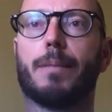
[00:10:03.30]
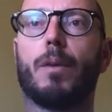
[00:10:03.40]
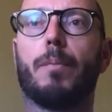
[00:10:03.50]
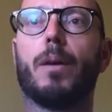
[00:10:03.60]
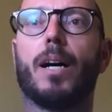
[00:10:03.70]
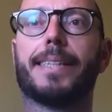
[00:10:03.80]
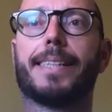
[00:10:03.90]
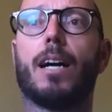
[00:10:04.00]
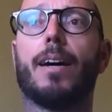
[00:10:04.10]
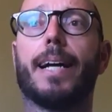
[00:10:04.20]
in my mind's
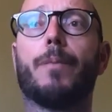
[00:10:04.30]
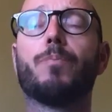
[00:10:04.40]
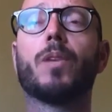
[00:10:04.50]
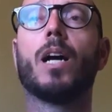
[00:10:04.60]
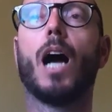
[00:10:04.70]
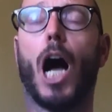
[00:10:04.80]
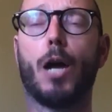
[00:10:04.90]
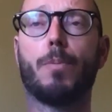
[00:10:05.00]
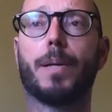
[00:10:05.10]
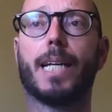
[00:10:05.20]
eye,
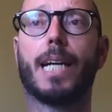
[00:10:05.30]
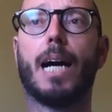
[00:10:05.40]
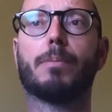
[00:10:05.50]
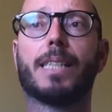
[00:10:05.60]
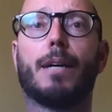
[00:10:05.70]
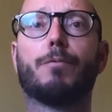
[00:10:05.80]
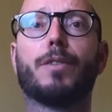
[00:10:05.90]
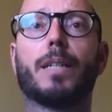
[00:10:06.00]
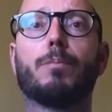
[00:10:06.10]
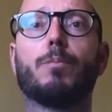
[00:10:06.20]
opening up
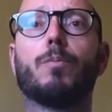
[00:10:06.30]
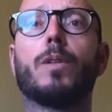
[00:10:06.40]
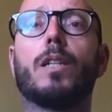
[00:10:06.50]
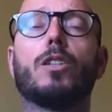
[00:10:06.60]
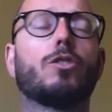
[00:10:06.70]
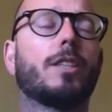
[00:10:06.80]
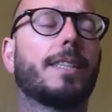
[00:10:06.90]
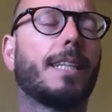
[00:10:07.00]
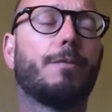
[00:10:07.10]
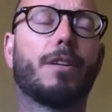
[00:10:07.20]
something
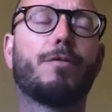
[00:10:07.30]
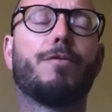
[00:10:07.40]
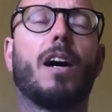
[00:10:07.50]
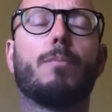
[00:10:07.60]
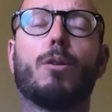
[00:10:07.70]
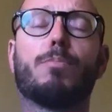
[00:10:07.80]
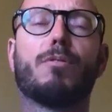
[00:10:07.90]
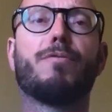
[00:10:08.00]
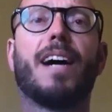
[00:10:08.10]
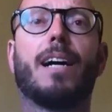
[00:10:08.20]
far more
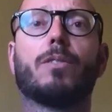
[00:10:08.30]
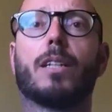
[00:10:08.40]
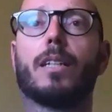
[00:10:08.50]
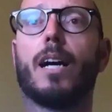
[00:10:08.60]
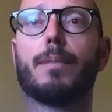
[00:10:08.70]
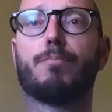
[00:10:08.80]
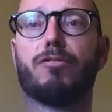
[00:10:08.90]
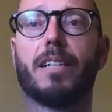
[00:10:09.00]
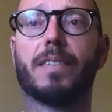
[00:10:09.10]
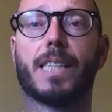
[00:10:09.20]
profound than I had
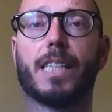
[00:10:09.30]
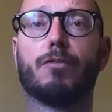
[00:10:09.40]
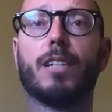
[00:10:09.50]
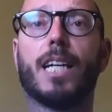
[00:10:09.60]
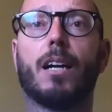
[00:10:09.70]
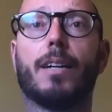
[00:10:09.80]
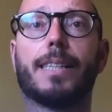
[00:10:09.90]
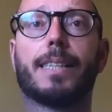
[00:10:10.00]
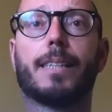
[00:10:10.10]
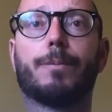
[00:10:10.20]
previously
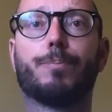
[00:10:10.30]
realized.